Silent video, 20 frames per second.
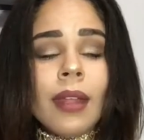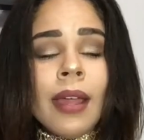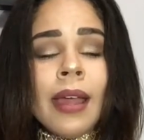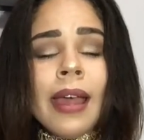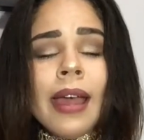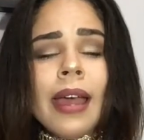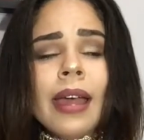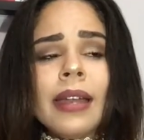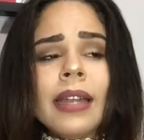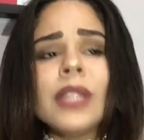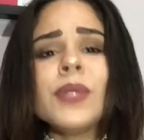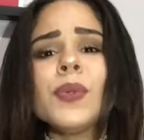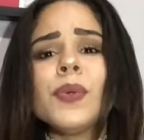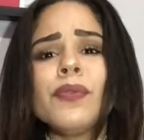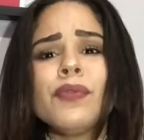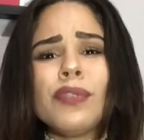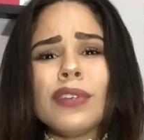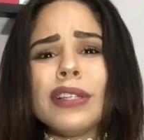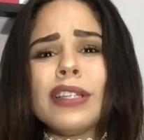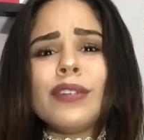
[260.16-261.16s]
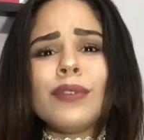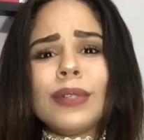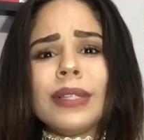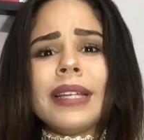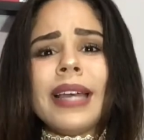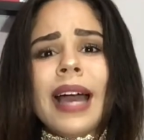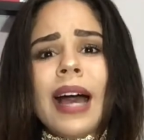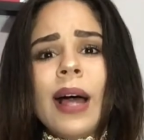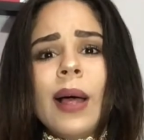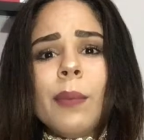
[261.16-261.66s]
And this will
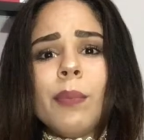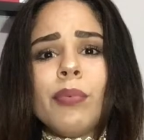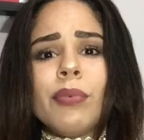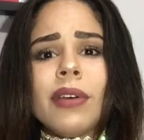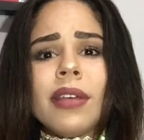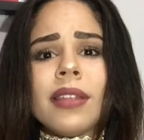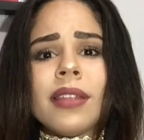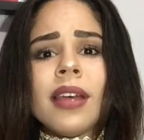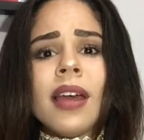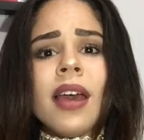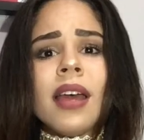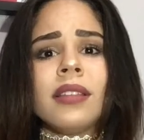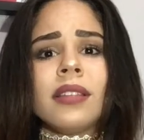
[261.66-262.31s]
really help with